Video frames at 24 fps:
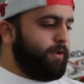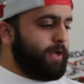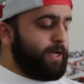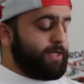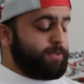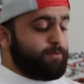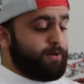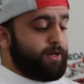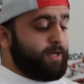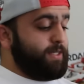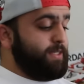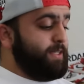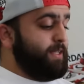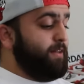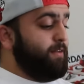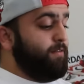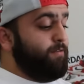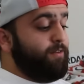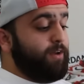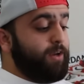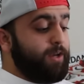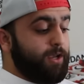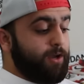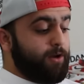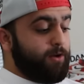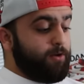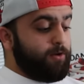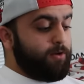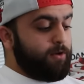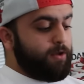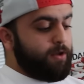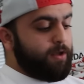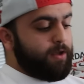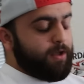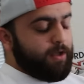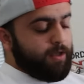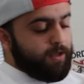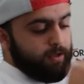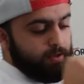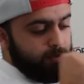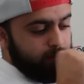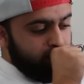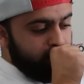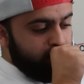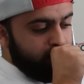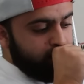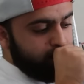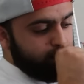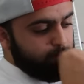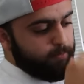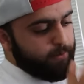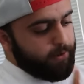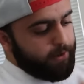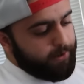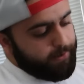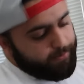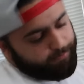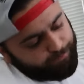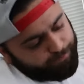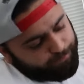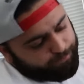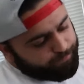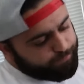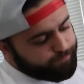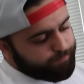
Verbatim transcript: You guys probably seen the video. But,